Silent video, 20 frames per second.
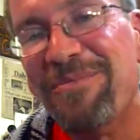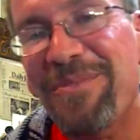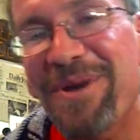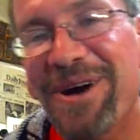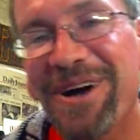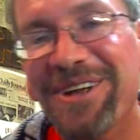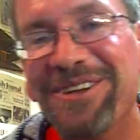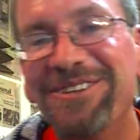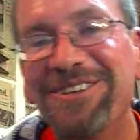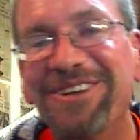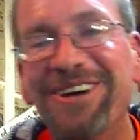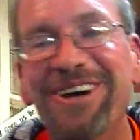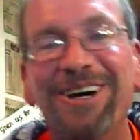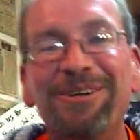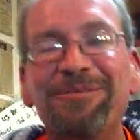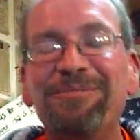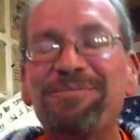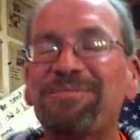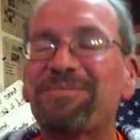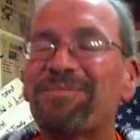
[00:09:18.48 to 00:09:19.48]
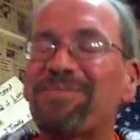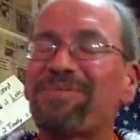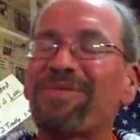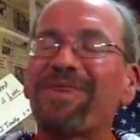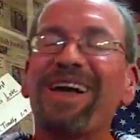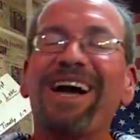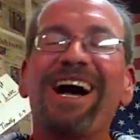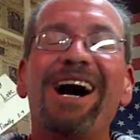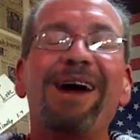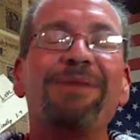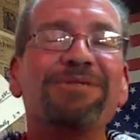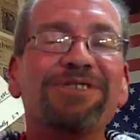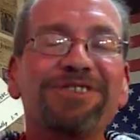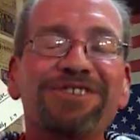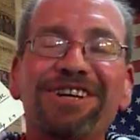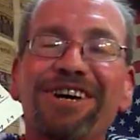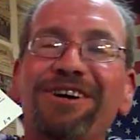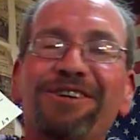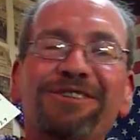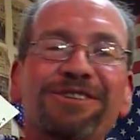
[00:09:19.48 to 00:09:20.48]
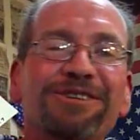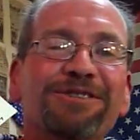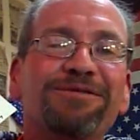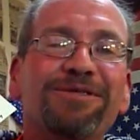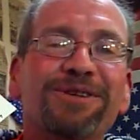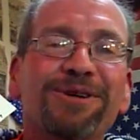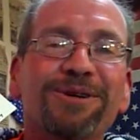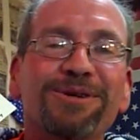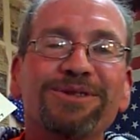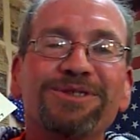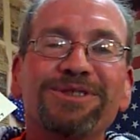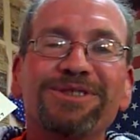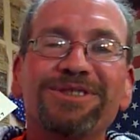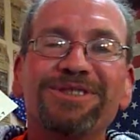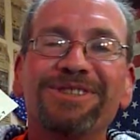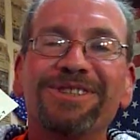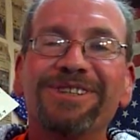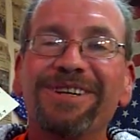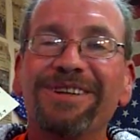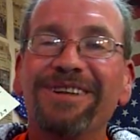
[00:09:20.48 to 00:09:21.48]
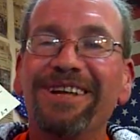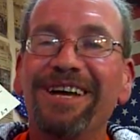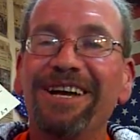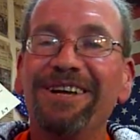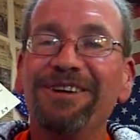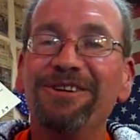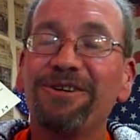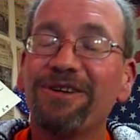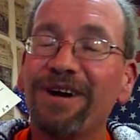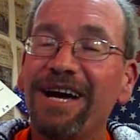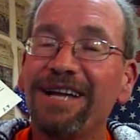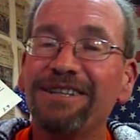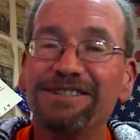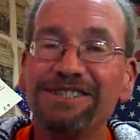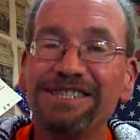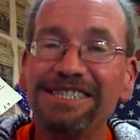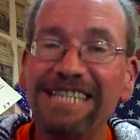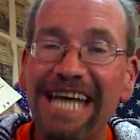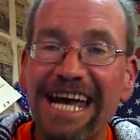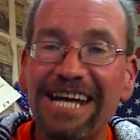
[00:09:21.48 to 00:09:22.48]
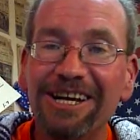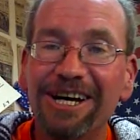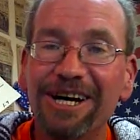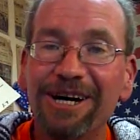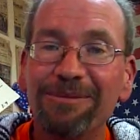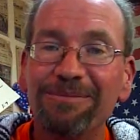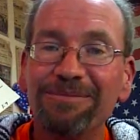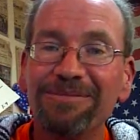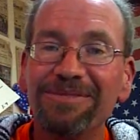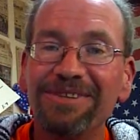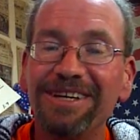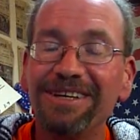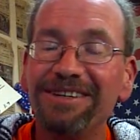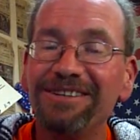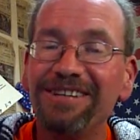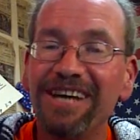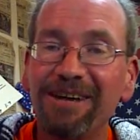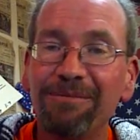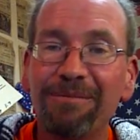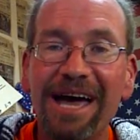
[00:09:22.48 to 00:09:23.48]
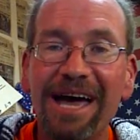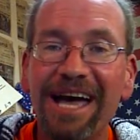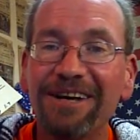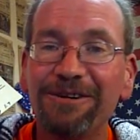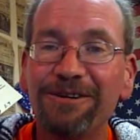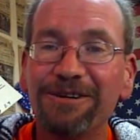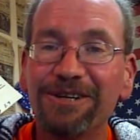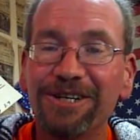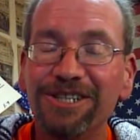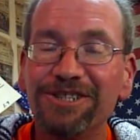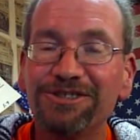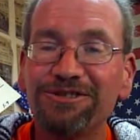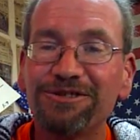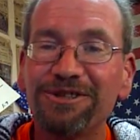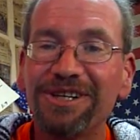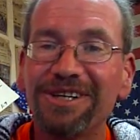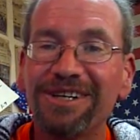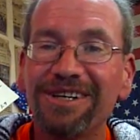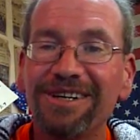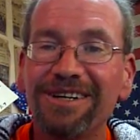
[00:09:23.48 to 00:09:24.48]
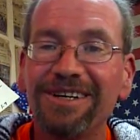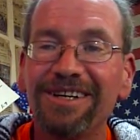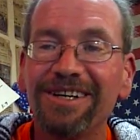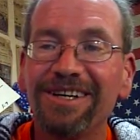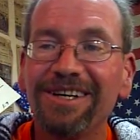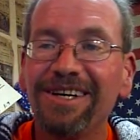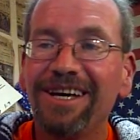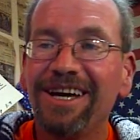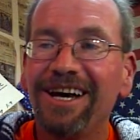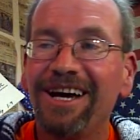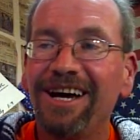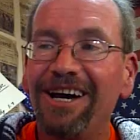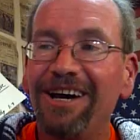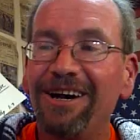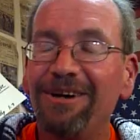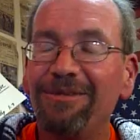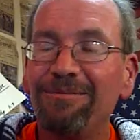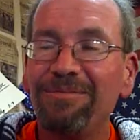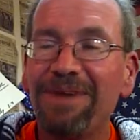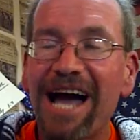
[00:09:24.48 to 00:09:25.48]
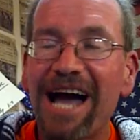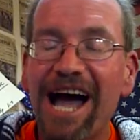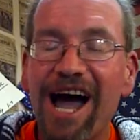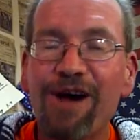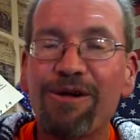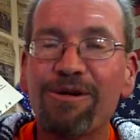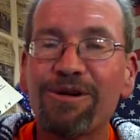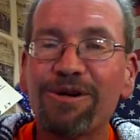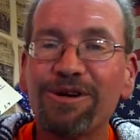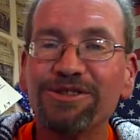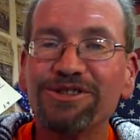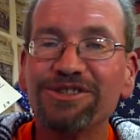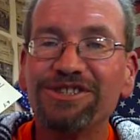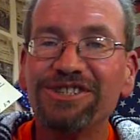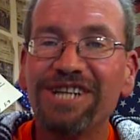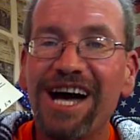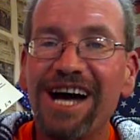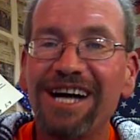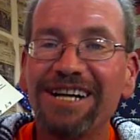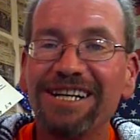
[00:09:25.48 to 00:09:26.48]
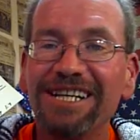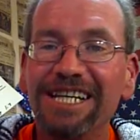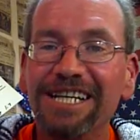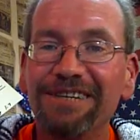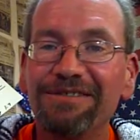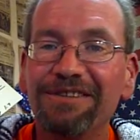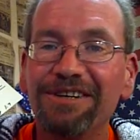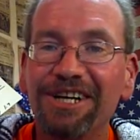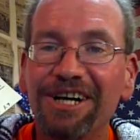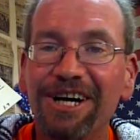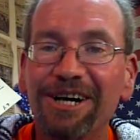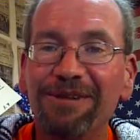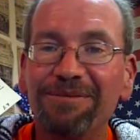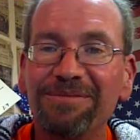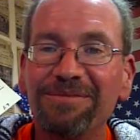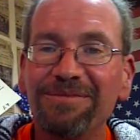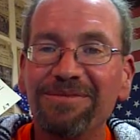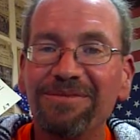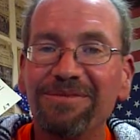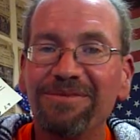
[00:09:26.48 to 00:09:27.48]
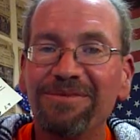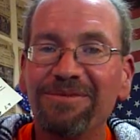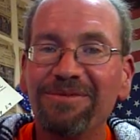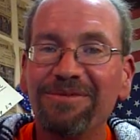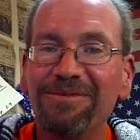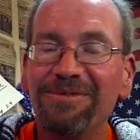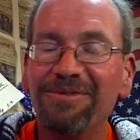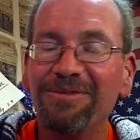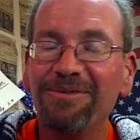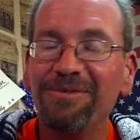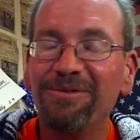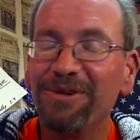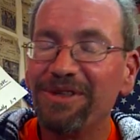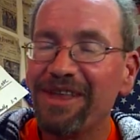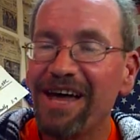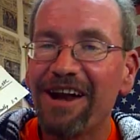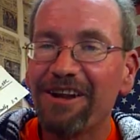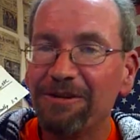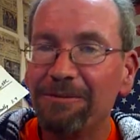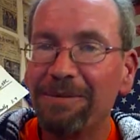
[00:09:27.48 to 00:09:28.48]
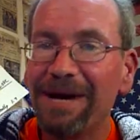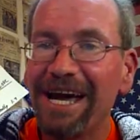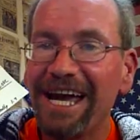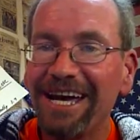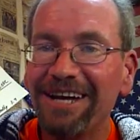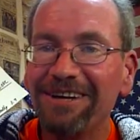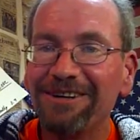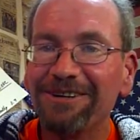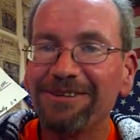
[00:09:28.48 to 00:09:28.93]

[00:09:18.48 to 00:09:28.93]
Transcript: But um, I'm just telling you, folks, that you're going to have to stand up and take back your country. Uh, power is not given up without a demand.